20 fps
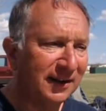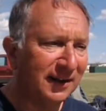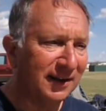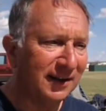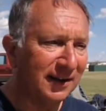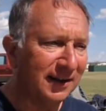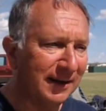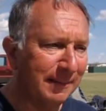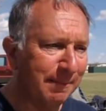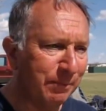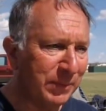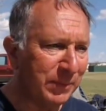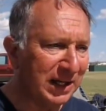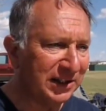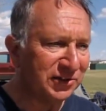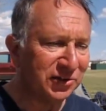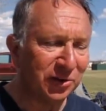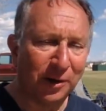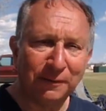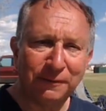
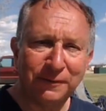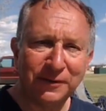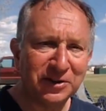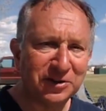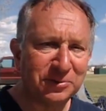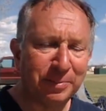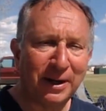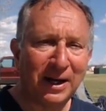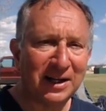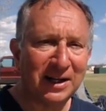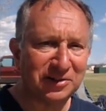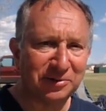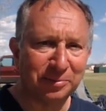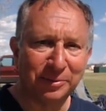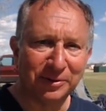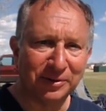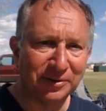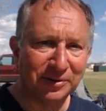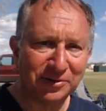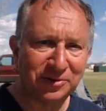As often as
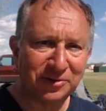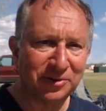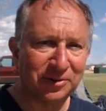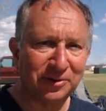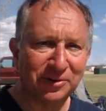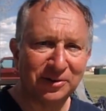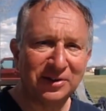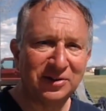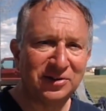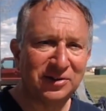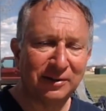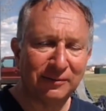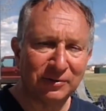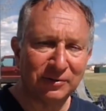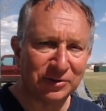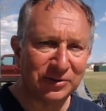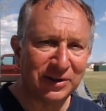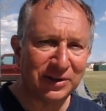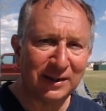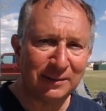possible, certainly
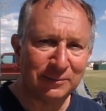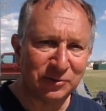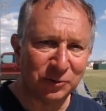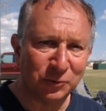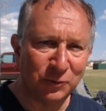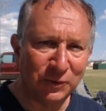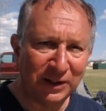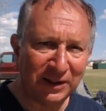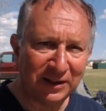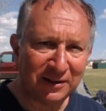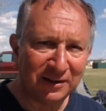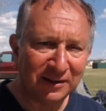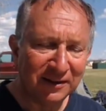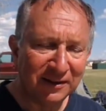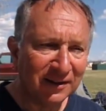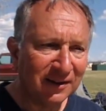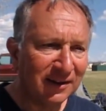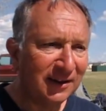several times a week,